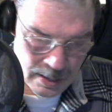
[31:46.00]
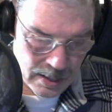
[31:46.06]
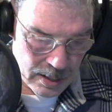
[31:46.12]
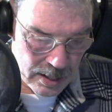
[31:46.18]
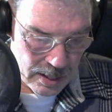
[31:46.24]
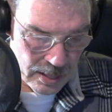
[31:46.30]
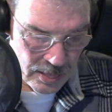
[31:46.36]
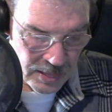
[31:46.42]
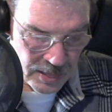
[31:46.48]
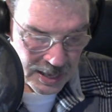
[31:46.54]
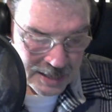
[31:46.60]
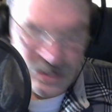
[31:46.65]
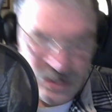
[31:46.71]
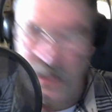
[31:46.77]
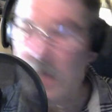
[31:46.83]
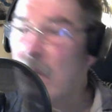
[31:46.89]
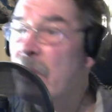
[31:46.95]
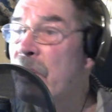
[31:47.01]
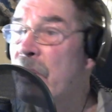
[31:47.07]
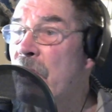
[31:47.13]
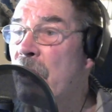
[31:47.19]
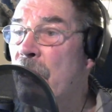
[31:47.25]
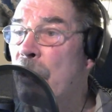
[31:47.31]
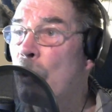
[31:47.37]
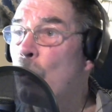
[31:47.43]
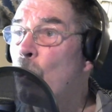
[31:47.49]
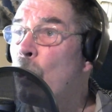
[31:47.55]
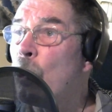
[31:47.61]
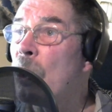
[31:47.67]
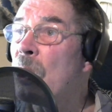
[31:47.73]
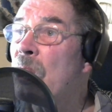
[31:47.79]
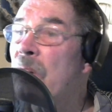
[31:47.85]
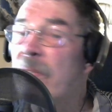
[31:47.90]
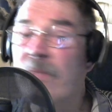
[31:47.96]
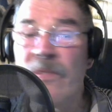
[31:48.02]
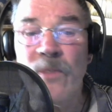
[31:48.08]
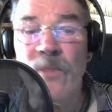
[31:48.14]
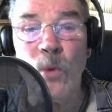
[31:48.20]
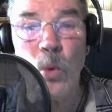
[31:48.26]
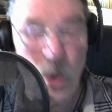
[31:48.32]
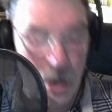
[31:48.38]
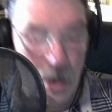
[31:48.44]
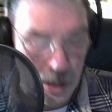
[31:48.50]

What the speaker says: that's another word for